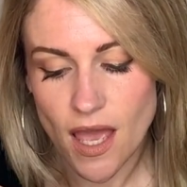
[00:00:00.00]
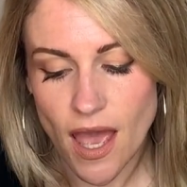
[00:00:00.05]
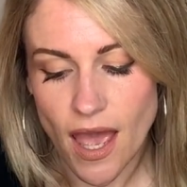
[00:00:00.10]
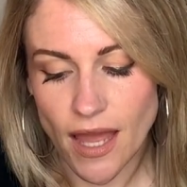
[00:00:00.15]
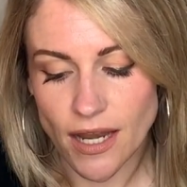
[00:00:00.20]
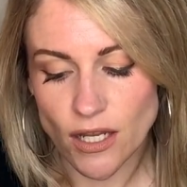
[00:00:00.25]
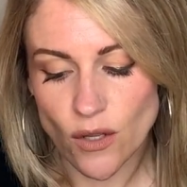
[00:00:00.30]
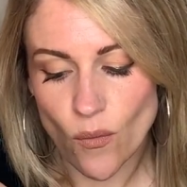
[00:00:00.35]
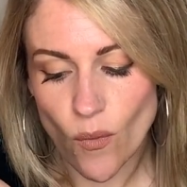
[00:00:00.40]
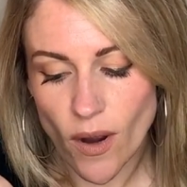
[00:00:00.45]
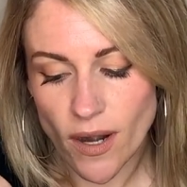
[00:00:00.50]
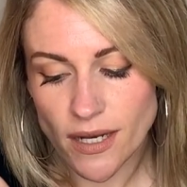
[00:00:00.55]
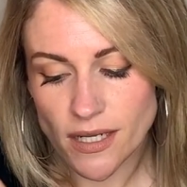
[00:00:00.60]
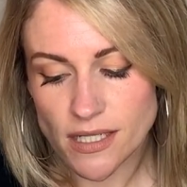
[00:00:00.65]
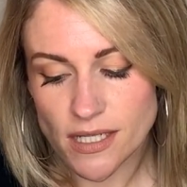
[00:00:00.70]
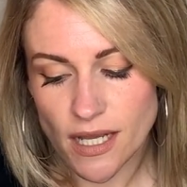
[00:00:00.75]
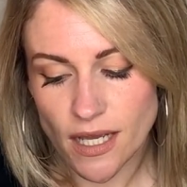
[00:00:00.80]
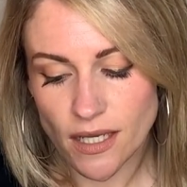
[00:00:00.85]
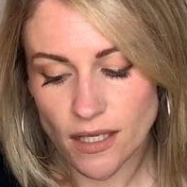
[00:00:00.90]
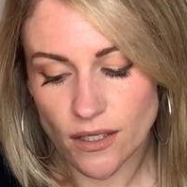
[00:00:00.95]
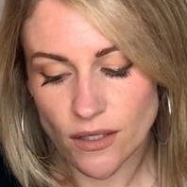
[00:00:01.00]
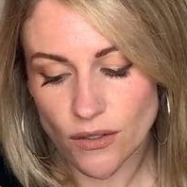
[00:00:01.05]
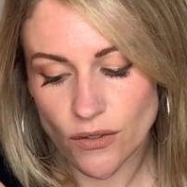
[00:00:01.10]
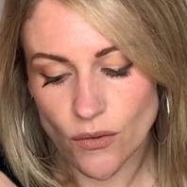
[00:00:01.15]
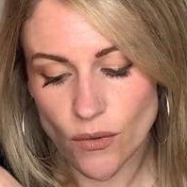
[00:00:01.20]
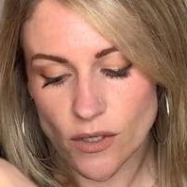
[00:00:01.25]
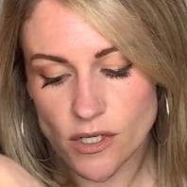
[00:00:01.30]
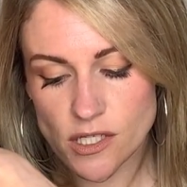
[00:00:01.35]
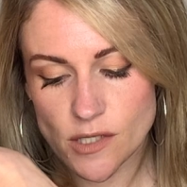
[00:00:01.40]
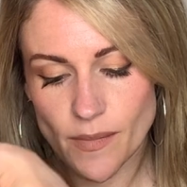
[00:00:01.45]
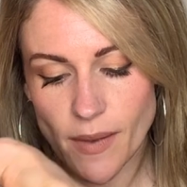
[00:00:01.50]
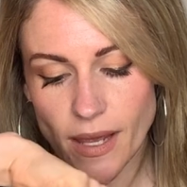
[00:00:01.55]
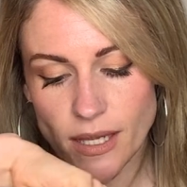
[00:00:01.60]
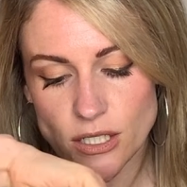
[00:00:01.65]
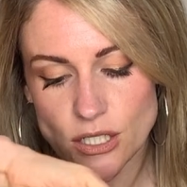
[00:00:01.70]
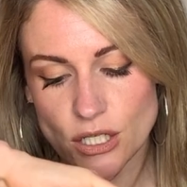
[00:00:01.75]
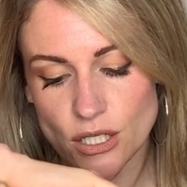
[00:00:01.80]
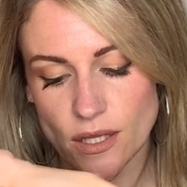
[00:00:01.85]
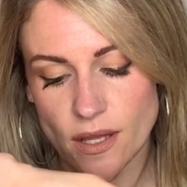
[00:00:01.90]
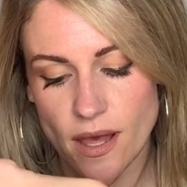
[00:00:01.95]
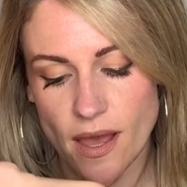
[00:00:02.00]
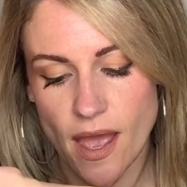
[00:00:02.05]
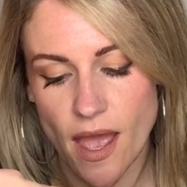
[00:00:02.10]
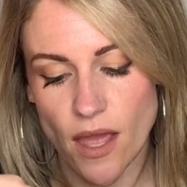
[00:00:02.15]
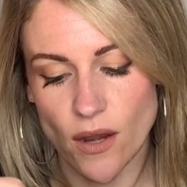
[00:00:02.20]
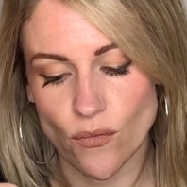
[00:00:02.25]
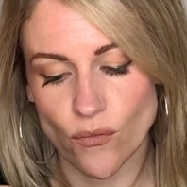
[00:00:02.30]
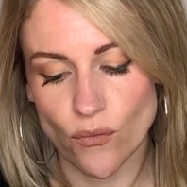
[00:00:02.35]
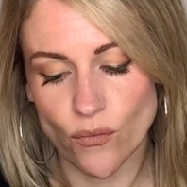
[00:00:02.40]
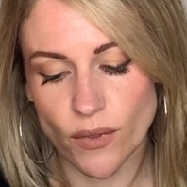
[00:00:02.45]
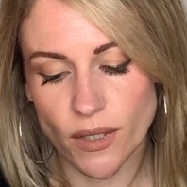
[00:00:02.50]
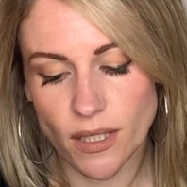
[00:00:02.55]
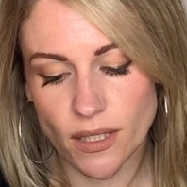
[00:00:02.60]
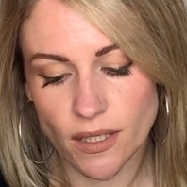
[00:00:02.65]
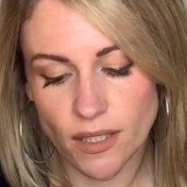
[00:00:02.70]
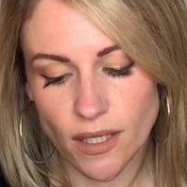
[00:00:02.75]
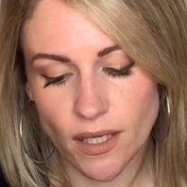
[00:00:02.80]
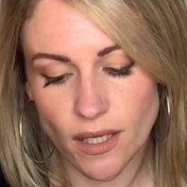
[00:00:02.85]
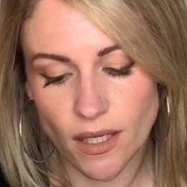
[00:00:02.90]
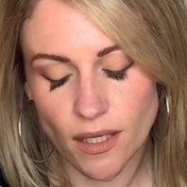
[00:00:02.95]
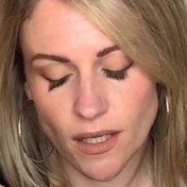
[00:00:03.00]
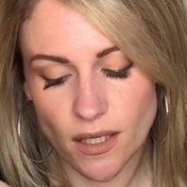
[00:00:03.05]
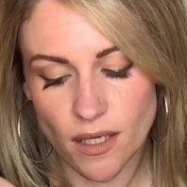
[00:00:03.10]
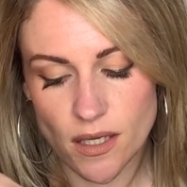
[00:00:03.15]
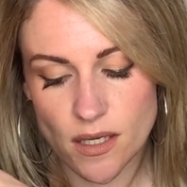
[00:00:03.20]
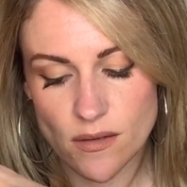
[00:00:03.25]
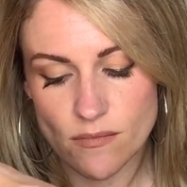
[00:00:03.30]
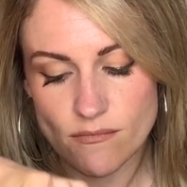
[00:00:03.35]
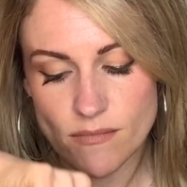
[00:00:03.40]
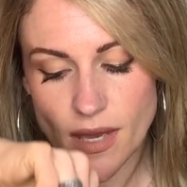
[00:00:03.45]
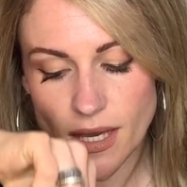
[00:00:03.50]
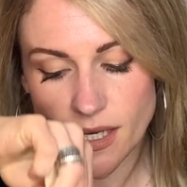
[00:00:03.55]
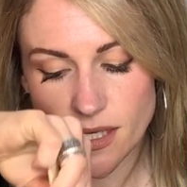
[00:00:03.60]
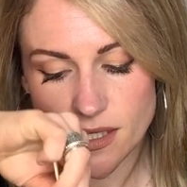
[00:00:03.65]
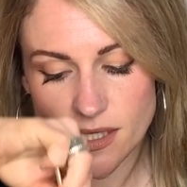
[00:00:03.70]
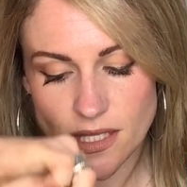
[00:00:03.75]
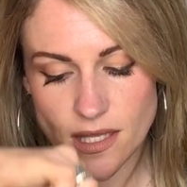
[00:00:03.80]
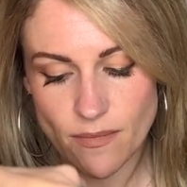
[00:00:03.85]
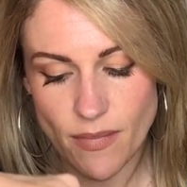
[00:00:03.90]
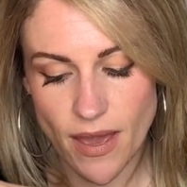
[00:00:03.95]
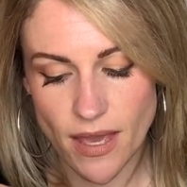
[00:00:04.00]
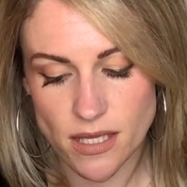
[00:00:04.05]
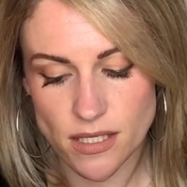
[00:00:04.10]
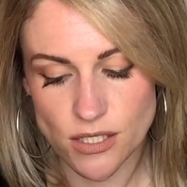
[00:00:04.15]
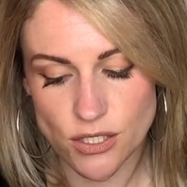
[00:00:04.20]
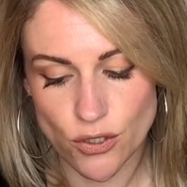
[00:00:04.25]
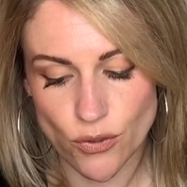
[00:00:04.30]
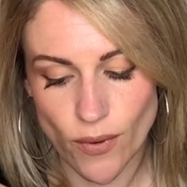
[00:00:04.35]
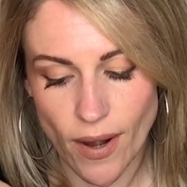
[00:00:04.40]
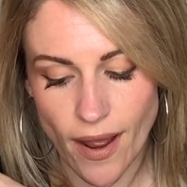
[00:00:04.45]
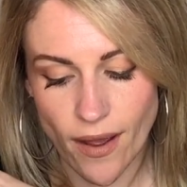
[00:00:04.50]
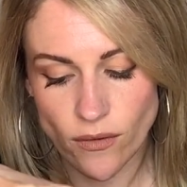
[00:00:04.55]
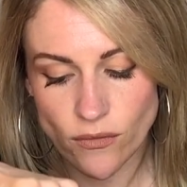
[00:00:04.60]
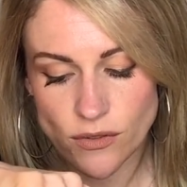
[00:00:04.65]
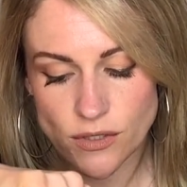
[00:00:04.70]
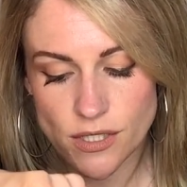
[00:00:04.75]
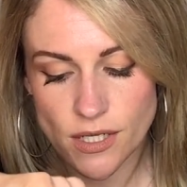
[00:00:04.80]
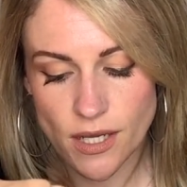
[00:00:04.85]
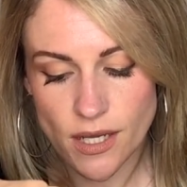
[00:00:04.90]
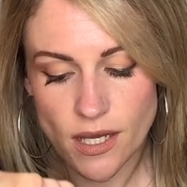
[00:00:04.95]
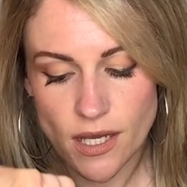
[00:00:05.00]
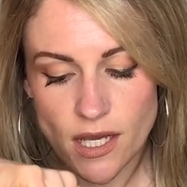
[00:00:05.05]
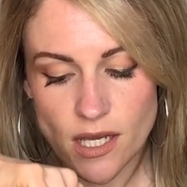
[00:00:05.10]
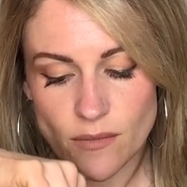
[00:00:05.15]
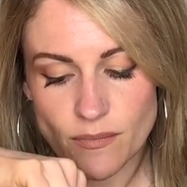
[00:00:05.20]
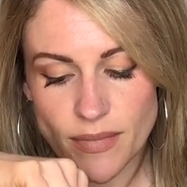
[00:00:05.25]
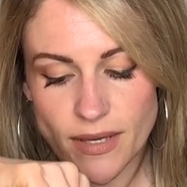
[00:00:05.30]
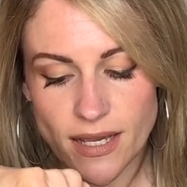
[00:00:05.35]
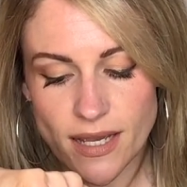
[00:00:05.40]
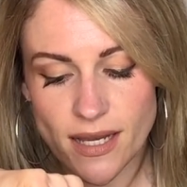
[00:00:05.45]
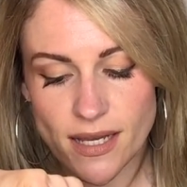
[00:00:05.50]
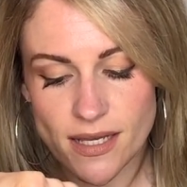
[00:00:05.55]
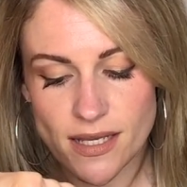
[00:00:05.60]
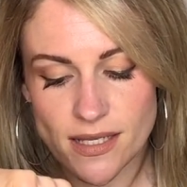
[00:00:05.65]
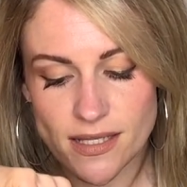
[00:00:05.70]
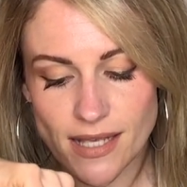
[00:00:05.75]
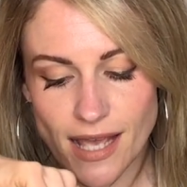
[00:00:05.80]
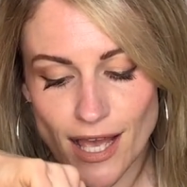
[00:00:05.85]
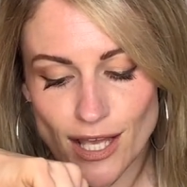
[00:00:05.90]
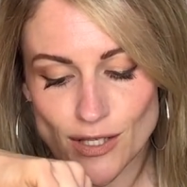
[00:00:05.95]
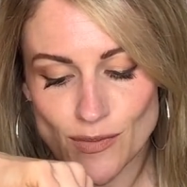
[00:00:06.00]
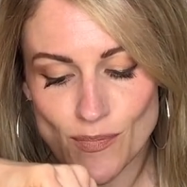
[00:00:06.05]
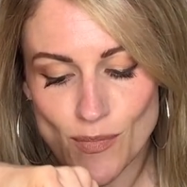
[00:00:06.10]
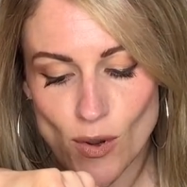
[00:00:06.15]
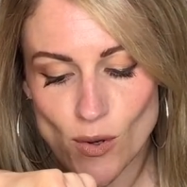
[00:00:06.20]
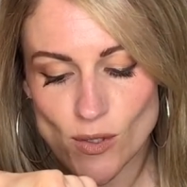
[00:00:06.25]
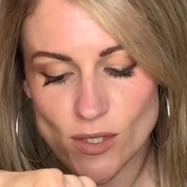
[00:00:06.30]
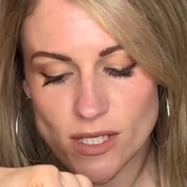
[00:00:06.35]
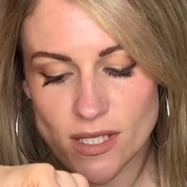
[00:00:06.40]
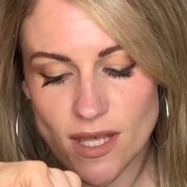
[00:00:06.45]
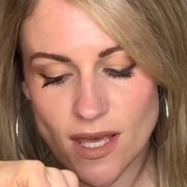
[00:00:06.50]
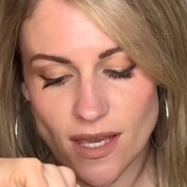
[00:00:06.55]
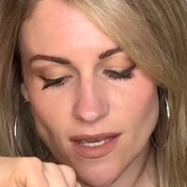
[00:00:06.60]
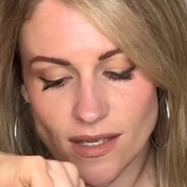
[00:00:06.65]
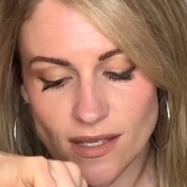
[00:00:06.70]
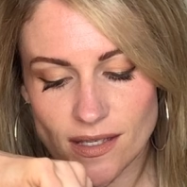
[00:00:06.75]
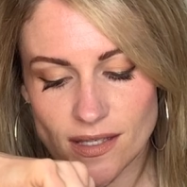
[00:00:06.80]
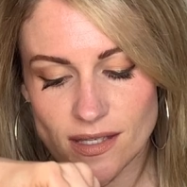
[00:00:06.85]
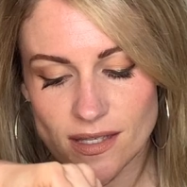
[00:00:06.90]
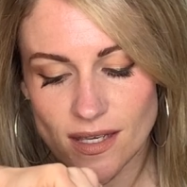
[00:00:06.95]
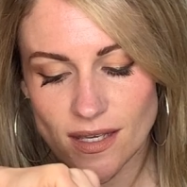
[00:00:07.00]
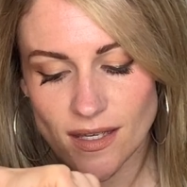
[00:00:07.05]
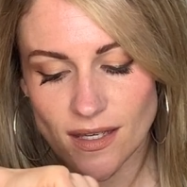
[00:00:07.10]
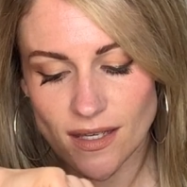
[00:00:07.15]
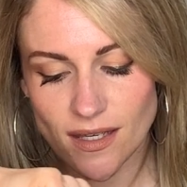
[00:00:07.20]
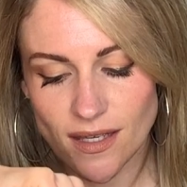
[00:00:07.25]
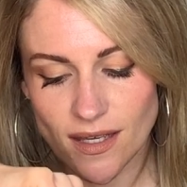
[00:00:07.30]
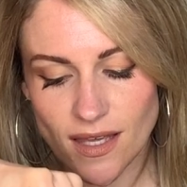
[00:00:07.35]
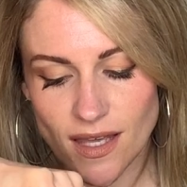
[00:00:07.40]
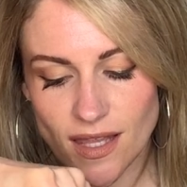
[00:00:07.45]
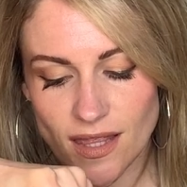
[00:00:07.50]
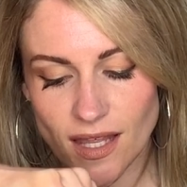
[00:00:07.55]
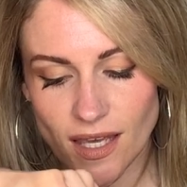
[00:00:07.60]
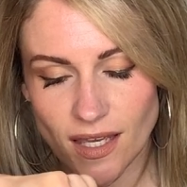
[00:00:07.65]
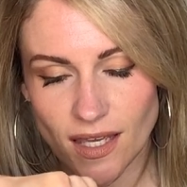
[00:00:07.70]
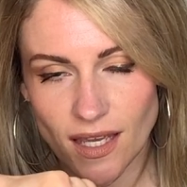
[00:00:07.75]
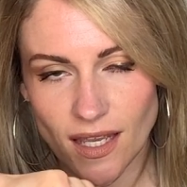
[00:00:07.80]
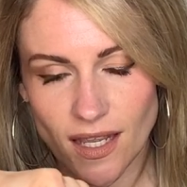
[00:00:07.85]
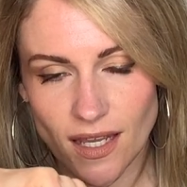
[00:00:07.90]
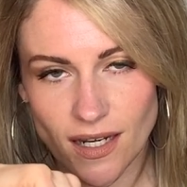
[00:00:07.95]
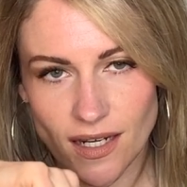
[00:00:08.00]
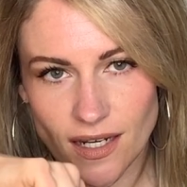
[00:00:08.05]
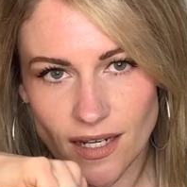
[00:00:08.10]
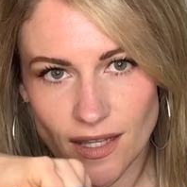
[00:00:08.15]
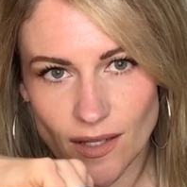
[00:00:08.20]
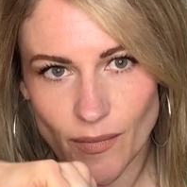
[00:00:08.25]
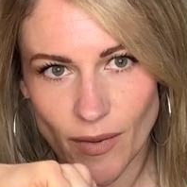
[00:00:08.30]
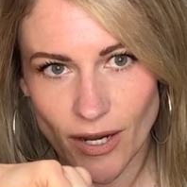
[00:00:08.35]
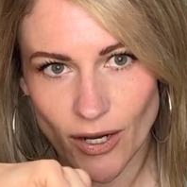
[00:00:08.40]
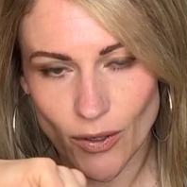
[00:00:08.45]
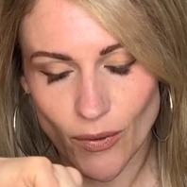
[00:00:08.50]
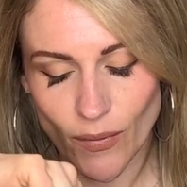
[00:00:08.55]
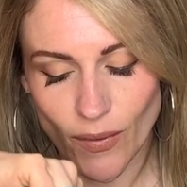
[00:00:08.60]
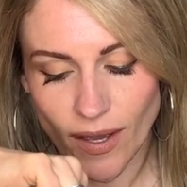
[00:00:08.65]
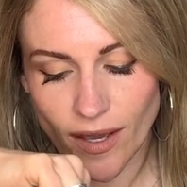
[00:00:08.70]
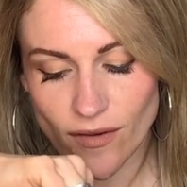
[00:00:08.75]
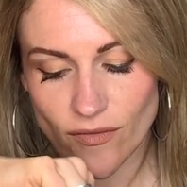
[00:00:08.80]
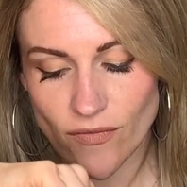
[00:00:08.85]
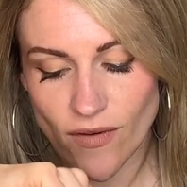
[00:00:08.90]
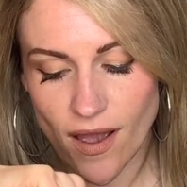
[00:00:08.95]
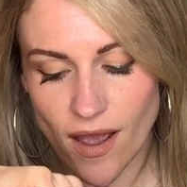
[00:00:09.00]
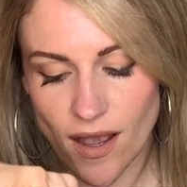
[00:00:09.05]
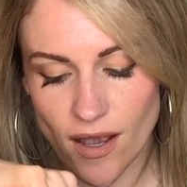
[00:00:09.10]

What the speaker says: and you want to take your spatula and really mix the paste around, because as most things that get heated in the microwave,